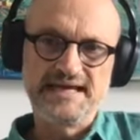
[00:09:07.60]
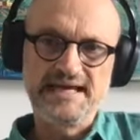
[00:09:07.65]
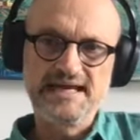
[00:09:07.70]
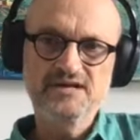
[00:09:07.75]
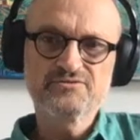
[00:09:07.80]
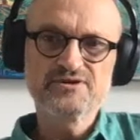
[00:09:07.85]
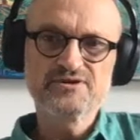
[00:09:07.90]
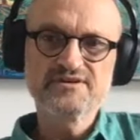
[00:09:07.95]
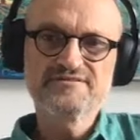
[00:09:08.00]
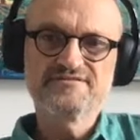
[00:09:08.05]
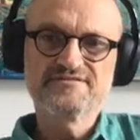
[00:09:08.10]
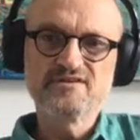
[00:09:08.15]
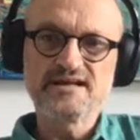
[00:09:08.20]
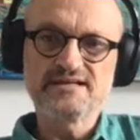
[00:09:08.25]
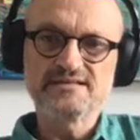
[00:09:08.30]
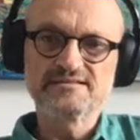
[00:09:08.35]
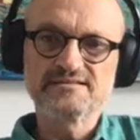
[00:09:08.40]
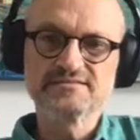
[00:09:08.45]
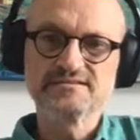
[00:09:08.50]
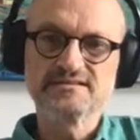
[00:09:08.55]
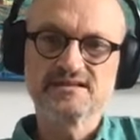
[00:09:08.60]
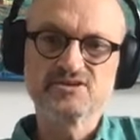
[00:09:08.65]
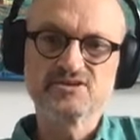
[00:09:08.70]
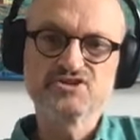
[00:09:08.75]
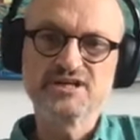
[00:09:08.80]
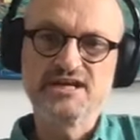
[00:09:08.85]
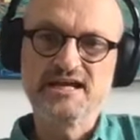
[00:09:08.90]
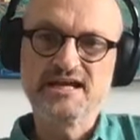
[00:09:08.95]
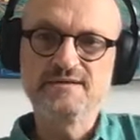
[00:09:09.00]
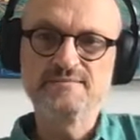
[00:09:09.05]
angry, frightened,
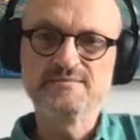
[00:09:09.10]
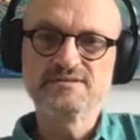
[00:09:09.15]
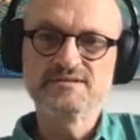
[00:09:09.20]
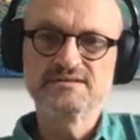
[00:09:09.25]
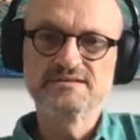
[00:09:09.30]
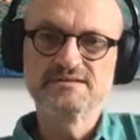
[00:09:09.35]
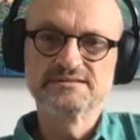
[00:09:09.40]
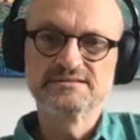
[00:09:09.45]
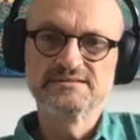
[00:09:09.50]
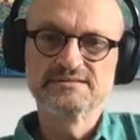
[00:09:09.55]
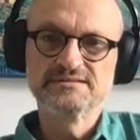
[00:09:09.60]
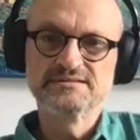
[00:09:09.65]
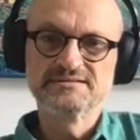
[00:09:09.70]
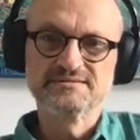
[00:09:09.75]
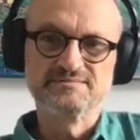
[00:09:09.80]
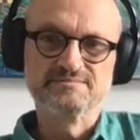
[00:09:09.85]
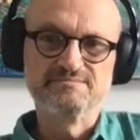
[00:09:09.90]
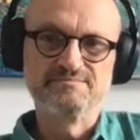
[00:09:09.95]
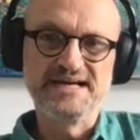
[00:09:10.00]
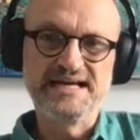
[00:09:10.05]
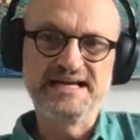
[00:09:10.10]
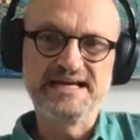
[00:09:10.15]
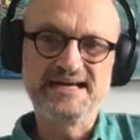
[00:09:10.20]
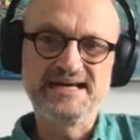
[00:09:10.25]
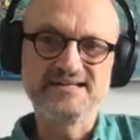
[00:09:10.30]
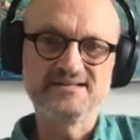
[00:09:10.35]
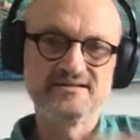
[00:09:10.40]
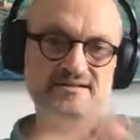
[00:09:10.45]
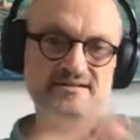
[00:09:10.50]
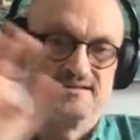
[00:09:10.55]
ashamed,
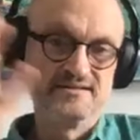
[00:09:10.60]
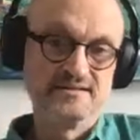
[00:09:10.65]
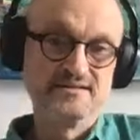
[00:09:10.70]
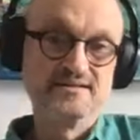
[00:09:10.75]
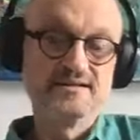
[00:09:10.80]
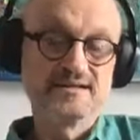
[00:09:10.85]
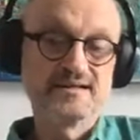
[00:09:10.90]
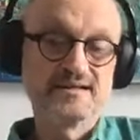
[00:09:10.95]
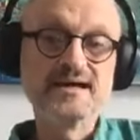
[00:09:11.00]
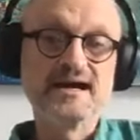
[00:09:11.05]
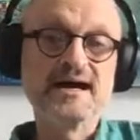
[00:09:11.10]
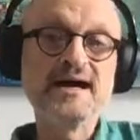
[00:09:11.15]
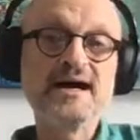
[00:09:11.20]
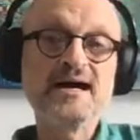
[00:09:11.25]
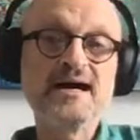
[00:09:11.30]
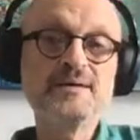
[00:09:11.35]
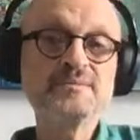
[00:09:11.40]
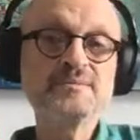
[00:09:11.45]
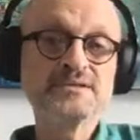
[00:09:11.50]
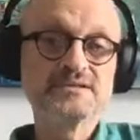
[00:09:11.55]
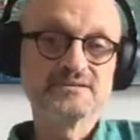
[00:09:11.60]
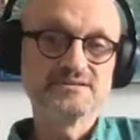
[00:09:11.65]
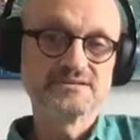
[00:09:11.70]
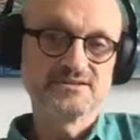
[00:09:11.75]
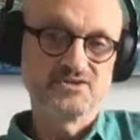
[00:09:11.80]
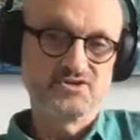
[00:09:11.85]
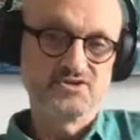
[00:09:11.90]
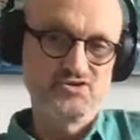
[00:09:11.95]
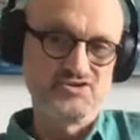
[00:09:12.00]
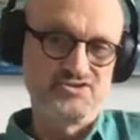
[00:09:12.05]
bad, calm,
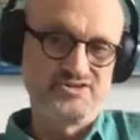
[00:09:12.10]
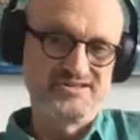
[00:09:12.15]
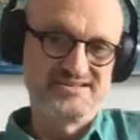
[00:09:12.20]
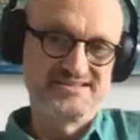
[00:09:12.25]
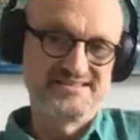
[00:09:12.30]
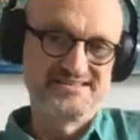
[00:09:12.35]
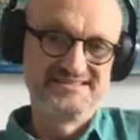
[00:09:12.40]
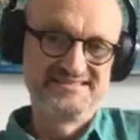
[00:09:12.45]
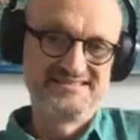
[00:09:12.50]
good